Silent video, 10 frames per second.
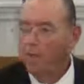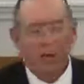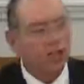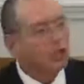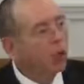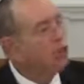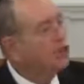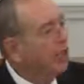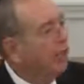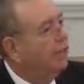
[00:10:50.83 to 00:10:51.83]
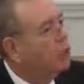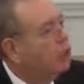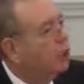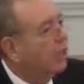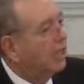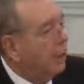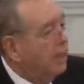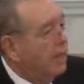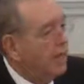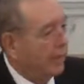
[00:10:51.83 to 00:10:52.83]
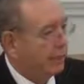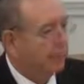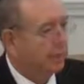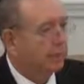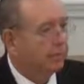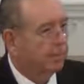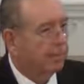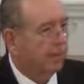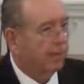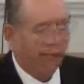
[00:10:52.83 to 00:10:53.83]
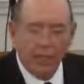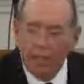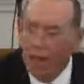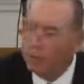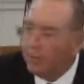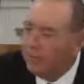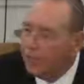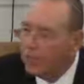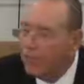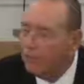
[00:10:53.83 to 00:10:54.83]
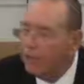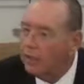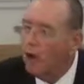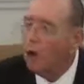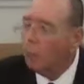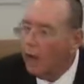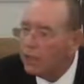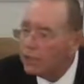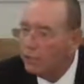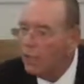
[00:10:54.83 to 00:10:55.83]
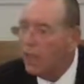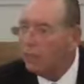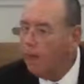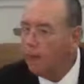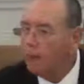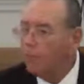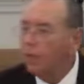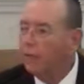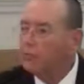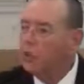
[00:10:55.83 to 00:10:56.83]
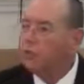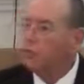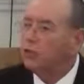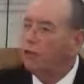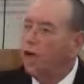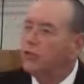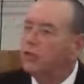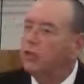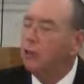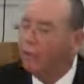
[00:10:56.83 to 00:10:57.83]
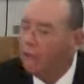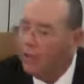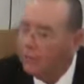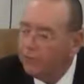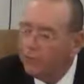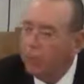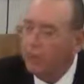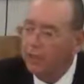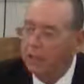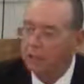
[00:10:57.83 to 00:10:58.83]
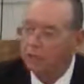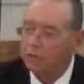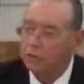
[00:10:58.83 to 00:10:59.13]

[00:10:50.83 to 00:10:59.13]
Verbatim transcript: There is no sin that you can commit that cannot be forgiven or washed away by the blood of Jesus Christ in your faithful obedience.